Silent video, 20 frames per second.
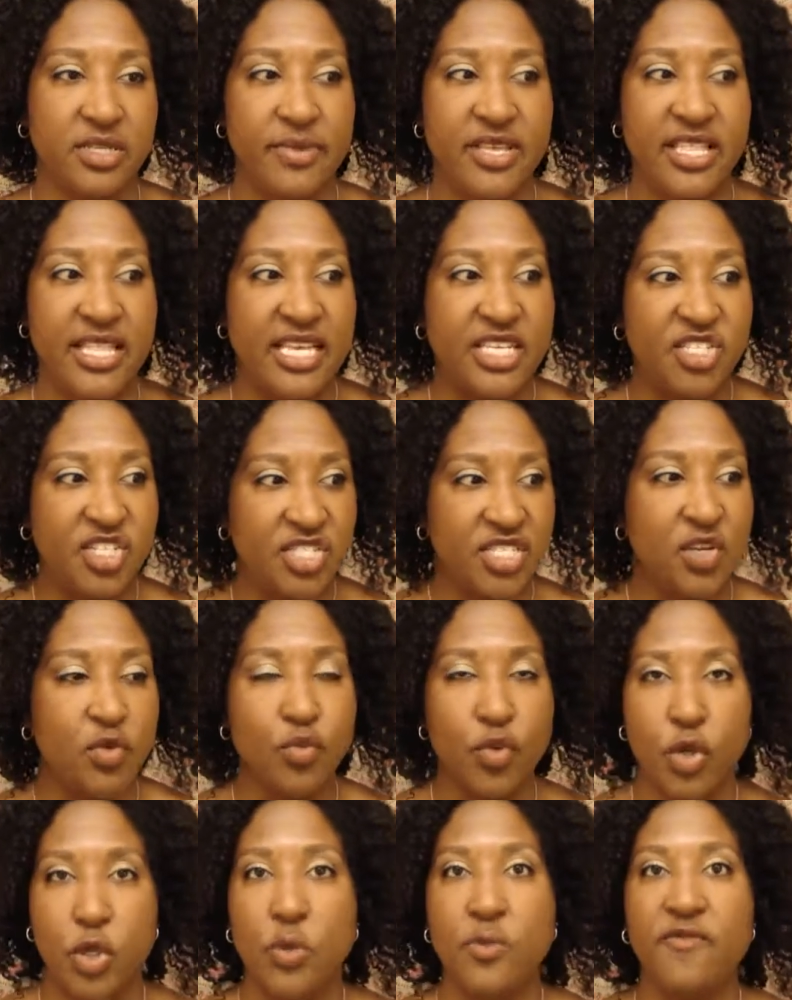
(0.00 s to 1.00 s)
I mean, it's just a
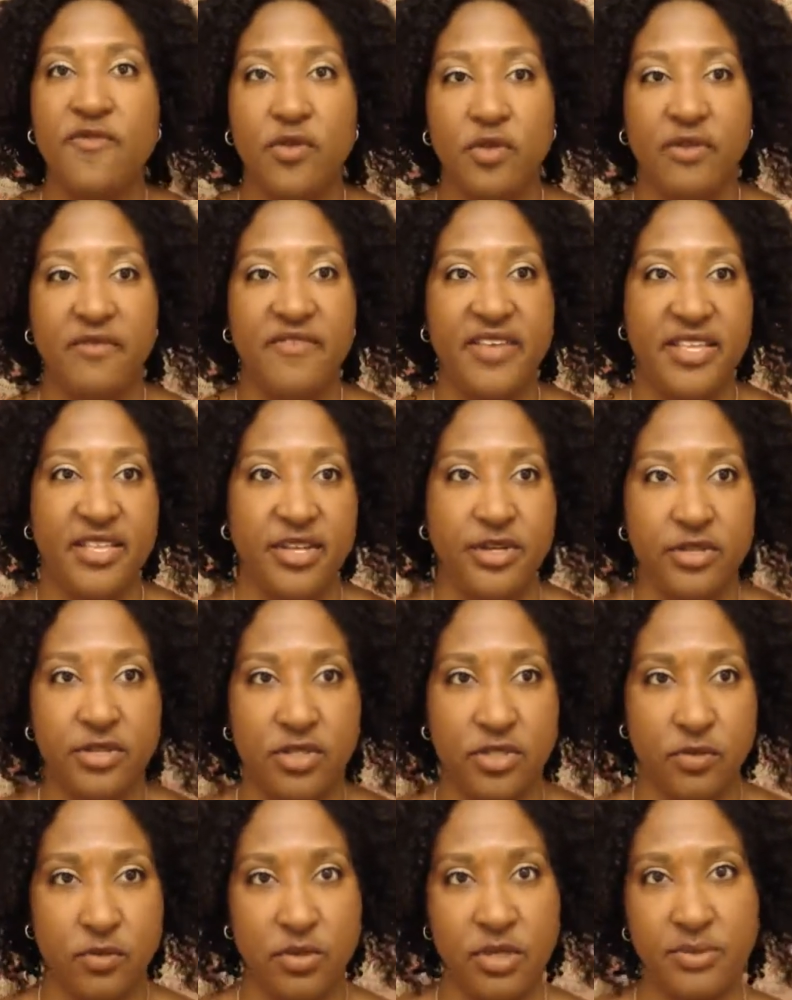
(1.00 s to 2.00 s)
room full of
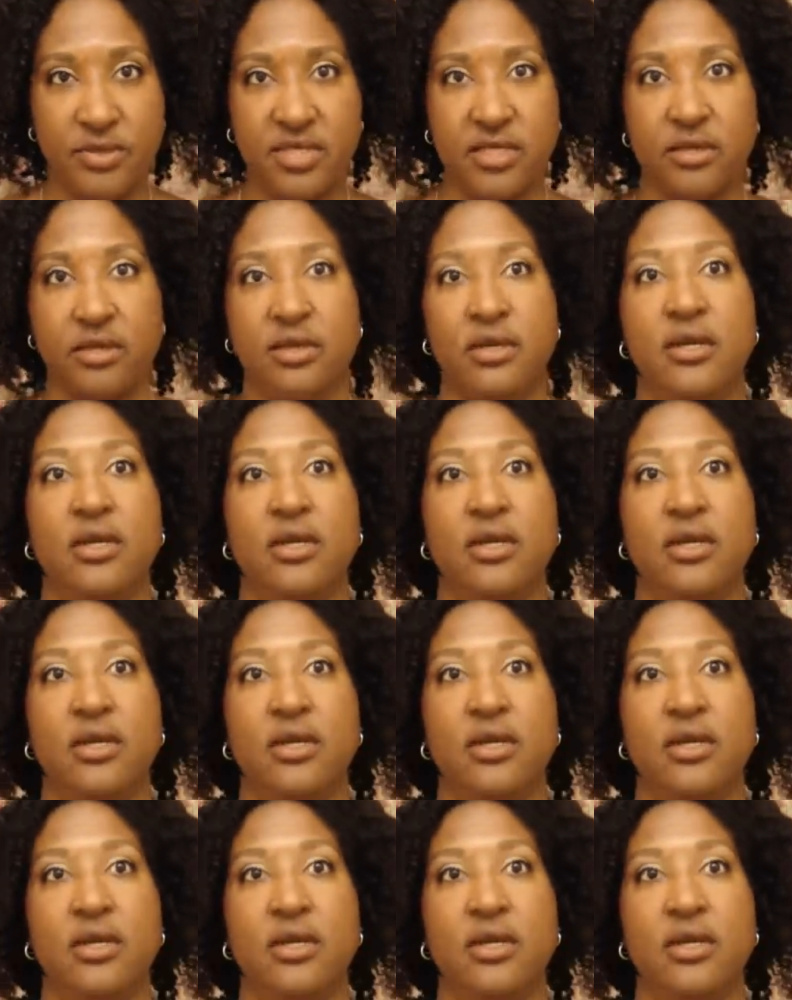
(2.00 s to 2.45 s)
vendors. Whoops.